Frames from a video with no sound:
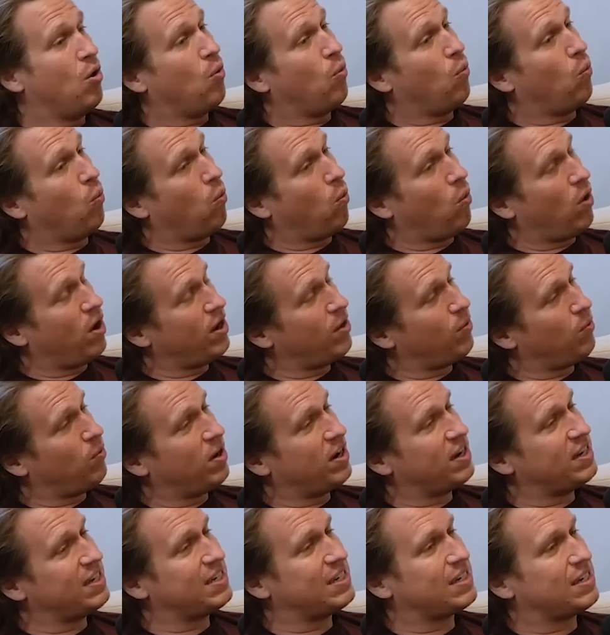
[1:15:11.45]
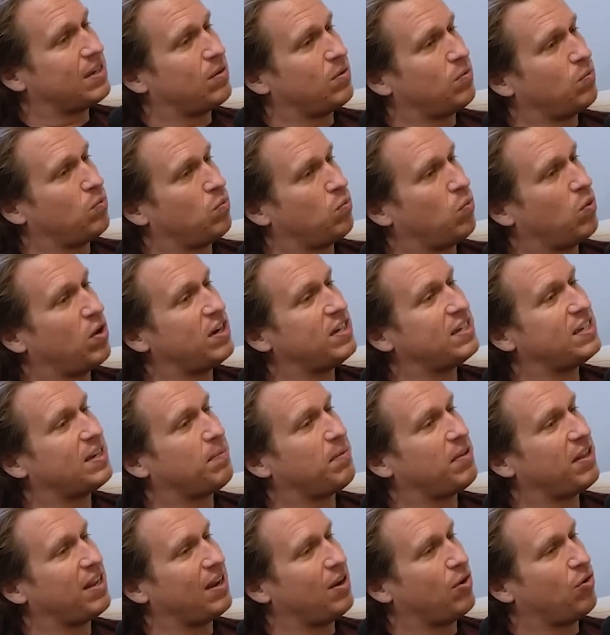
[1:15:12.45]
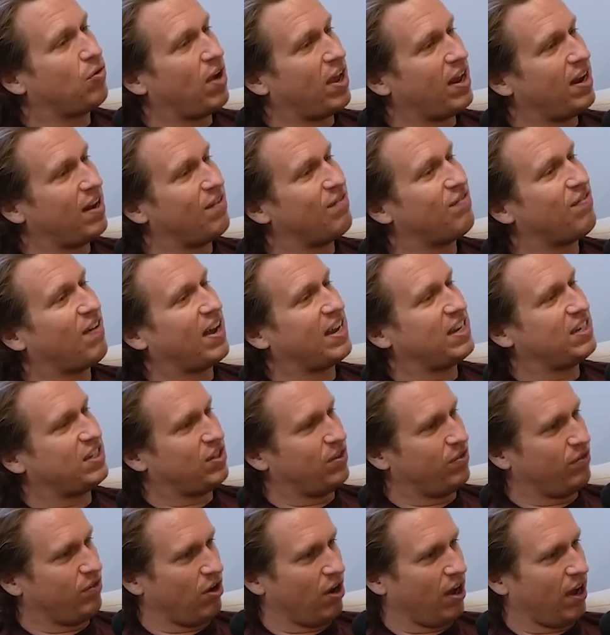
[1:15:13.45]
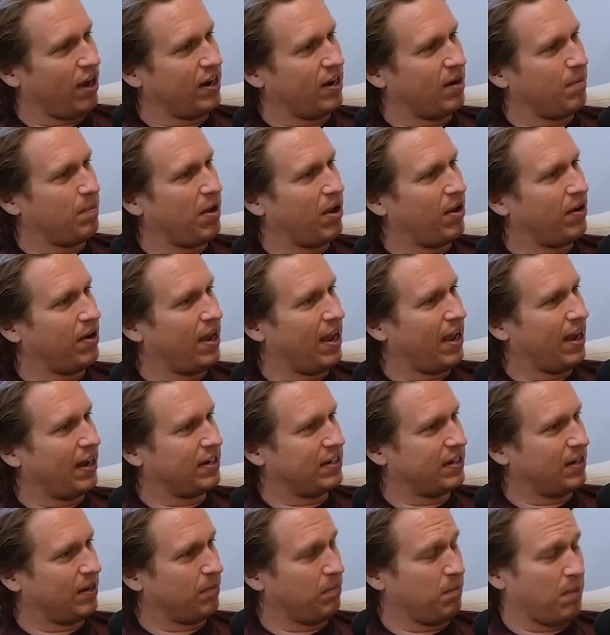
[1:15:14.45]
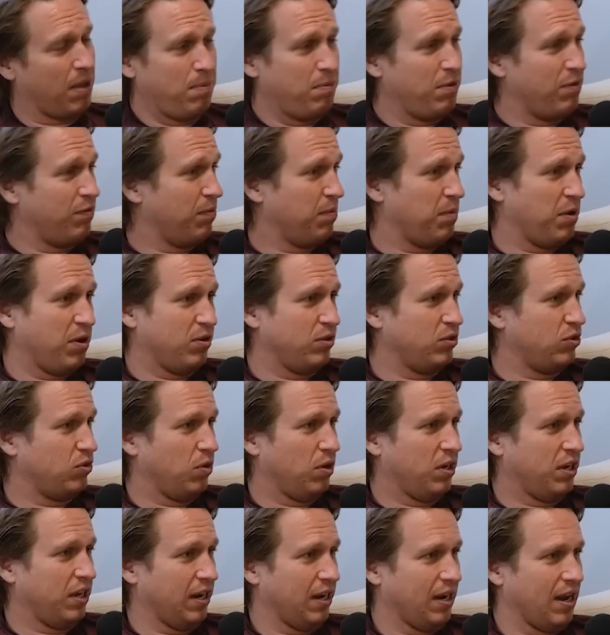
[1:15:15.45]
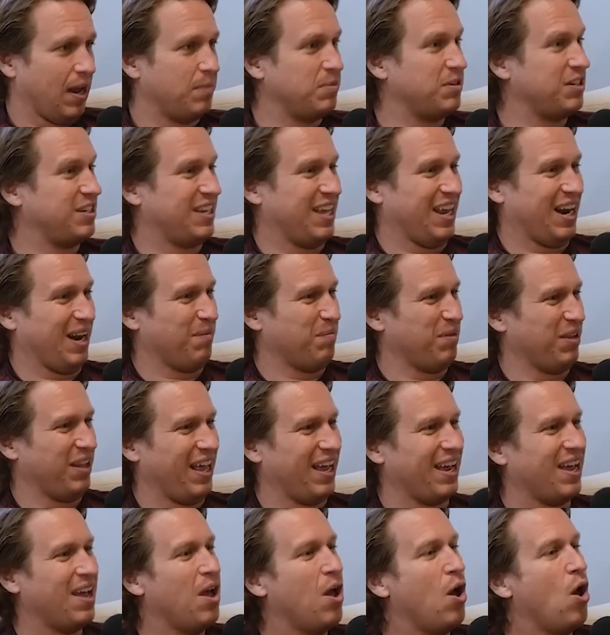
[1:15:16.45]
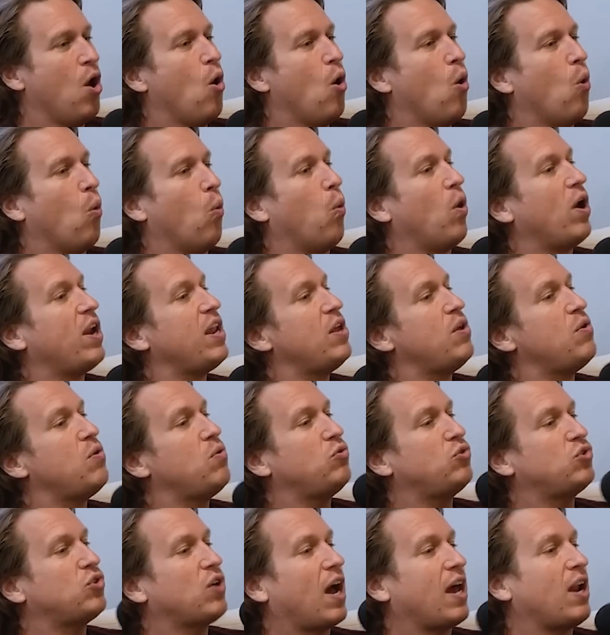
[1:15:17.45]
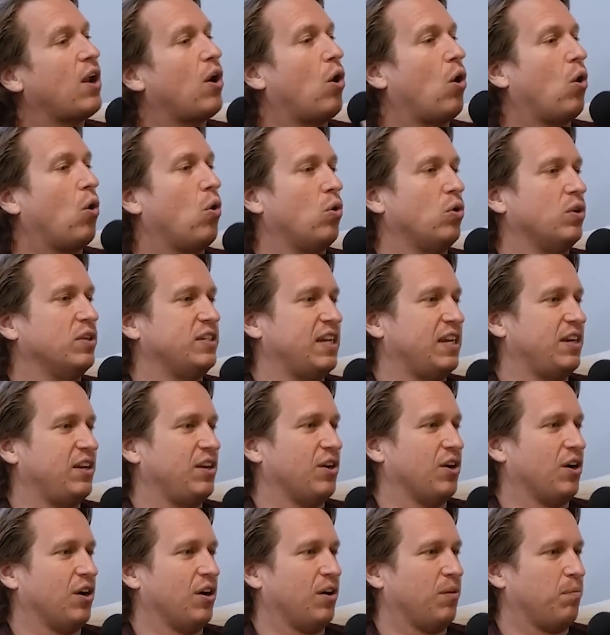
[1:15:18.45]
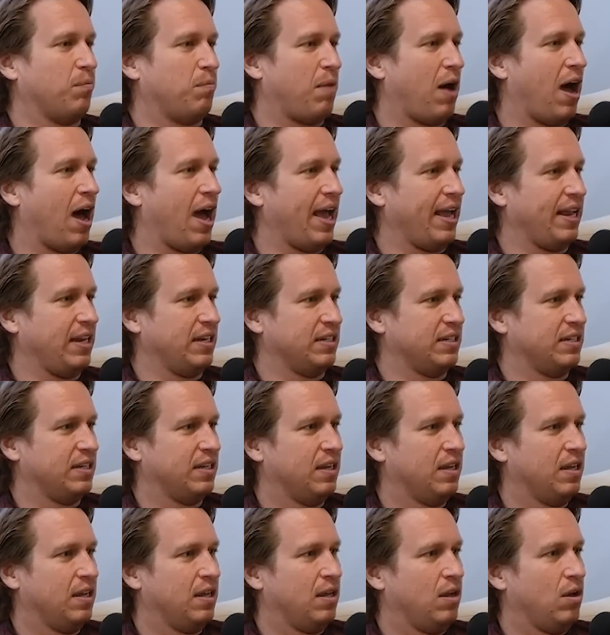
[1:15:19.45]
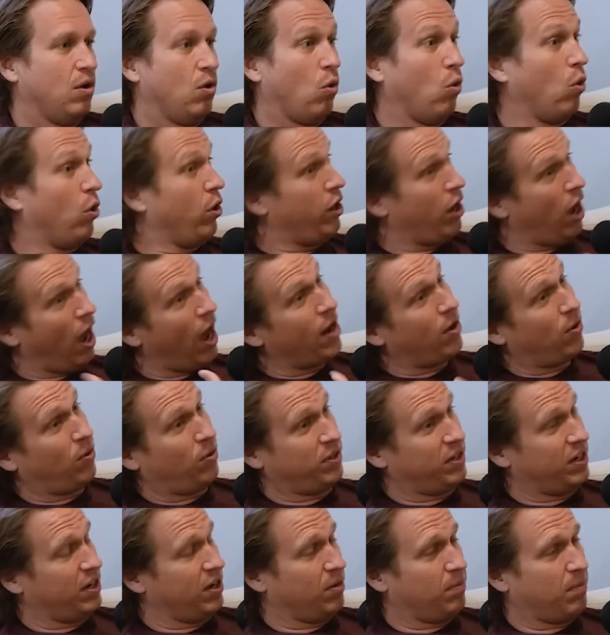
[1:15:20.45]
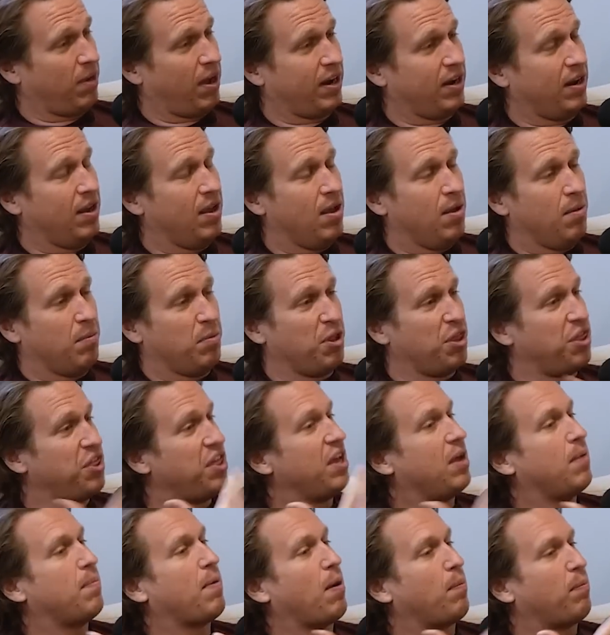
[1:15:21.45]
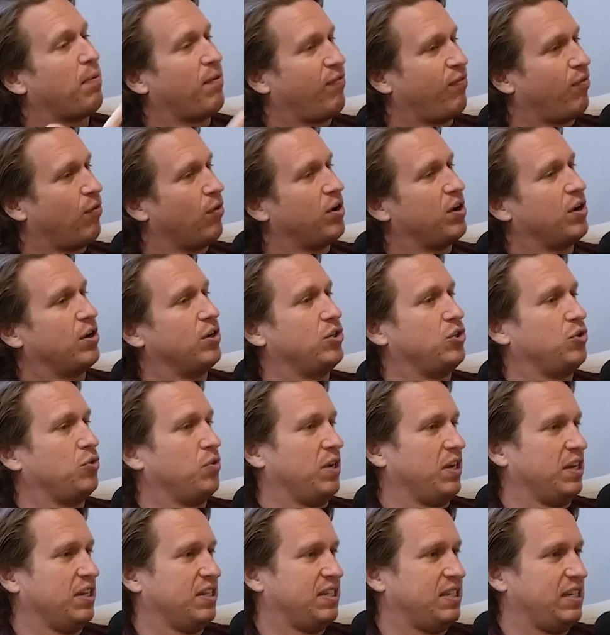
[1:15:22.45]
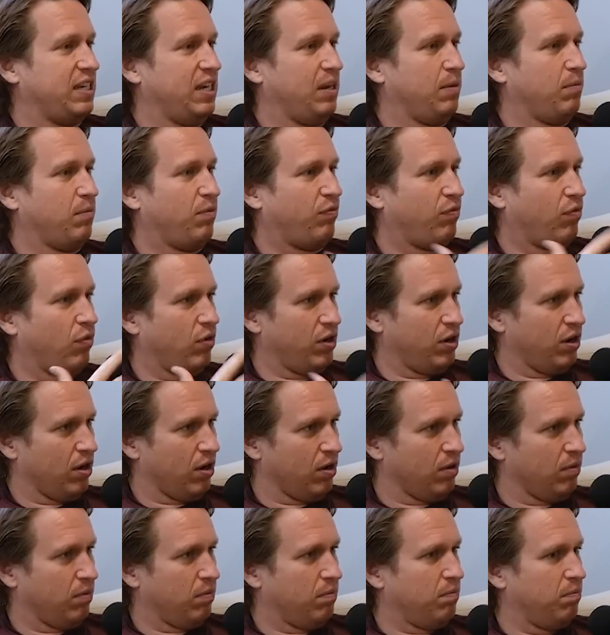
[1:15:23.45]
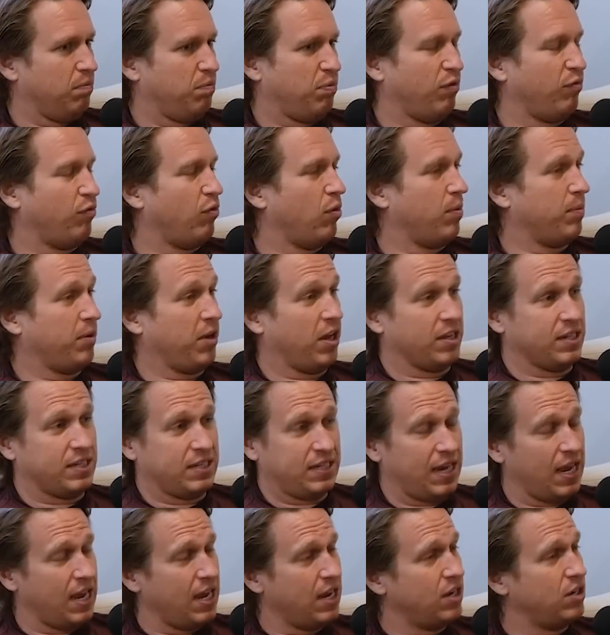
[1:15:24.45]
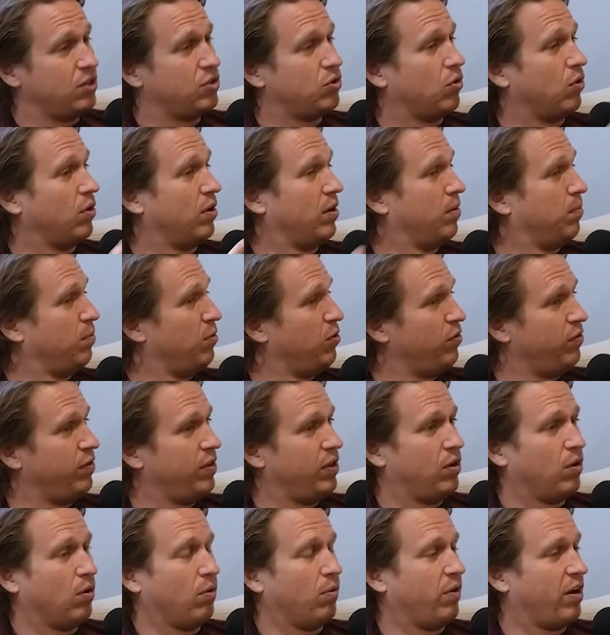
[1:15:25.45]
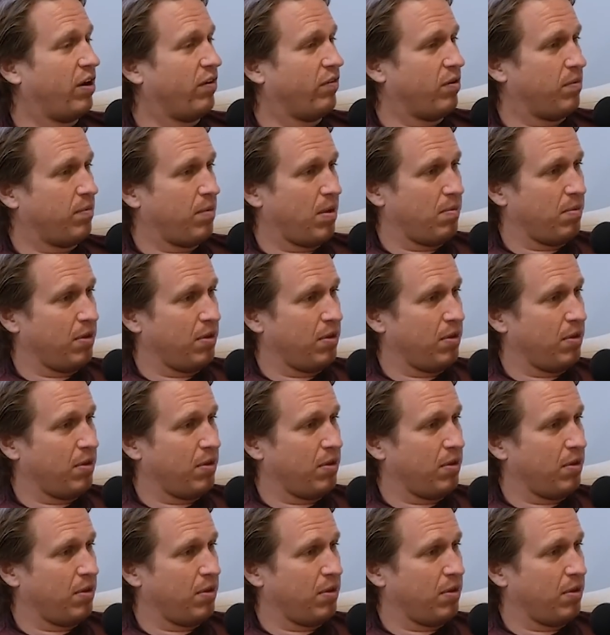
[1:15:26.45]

What is some of the great advice you've gotten about acting? Maybe from Aaron Sorkin. I'm just kidding. But like, what do you try to hold in your mind or not hold in your mind, but think about before you're doing a scene, before you're performing on stage or in a movie or whatever it may